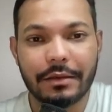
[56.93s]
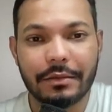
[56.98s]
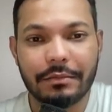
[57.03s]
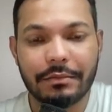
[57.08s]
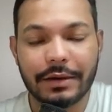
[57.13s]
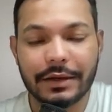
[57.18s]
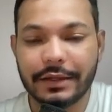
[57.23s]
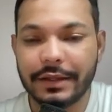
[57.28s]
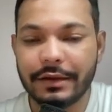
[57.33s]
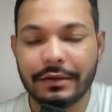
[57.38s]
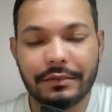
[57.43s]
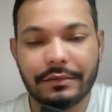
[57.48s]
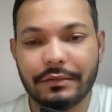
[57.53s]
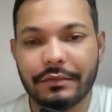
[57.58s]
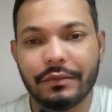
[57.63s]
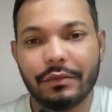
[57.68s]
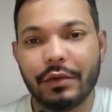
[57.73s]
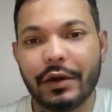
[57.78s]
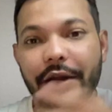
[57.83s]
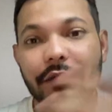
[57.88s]
But then
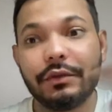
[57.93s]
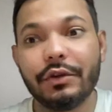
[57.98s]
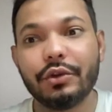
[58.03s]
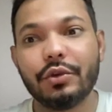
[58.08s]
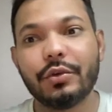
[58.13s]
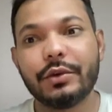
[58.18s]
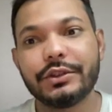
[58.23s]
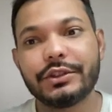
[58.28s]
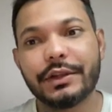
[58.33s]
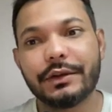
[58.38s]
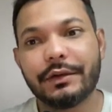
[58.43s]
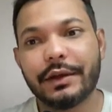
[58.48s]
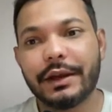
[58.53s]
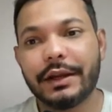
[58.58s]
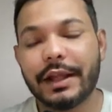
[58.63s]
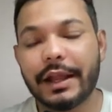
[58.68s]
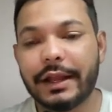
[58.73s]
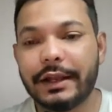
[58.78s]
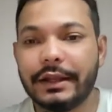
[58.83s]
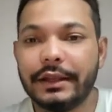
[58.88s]
what if you don't generate
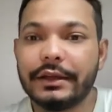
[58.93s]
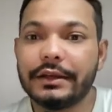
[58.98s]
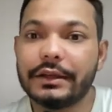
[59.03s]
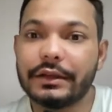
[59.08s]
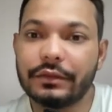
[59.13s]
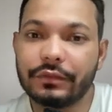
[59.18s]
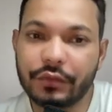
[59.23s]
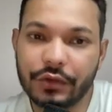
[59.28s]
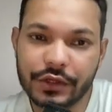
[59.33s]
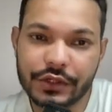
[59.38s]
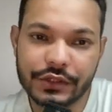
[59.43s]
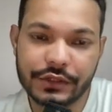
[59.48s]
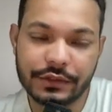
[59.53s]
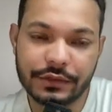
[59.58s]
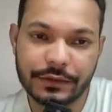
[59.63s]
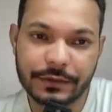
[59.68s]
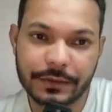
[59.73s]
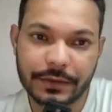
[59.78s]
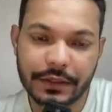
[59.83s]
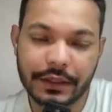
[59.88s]
any
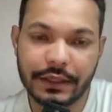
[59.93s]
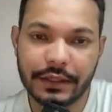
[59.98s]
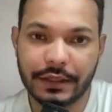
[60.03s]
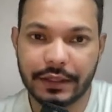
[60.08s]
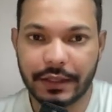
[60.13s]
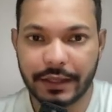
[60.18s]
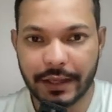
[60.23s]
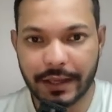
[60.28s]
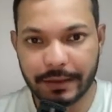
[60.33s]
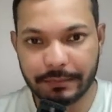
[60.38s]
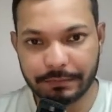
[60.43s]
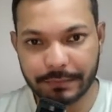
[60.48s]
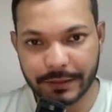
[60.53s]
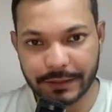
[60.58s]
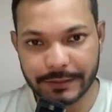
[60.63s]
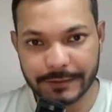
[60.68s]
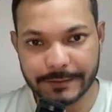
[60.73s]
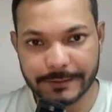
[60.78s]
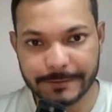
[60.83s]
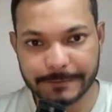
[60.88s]
conversion in the
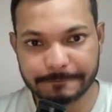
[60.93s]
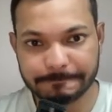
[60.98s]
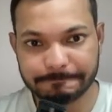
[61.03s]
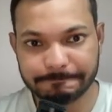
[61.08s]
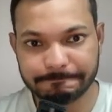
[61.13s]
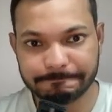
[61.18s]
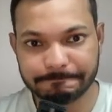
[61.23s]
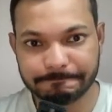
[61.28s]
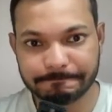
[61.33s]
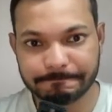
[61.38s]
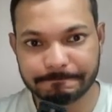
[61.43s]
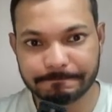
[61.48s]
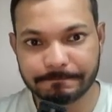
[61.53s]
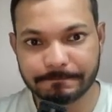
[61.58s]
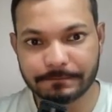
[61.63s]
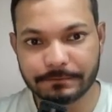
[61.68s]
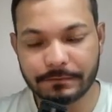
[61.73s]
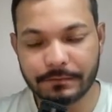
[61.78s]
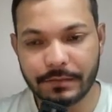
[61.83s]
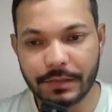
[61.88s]
campaigns?
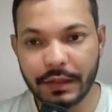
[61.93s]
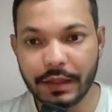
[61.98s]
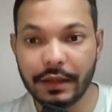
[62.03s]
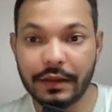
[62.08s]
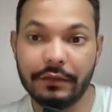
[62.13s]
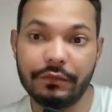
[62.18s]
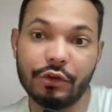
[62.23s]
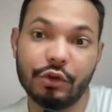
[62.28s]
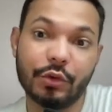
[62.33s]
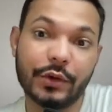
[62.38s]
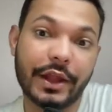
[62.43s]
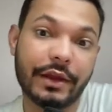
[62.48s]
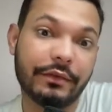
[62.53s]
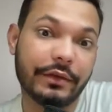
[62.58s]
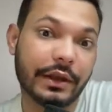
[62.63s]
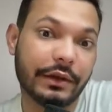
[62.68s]
If you don't have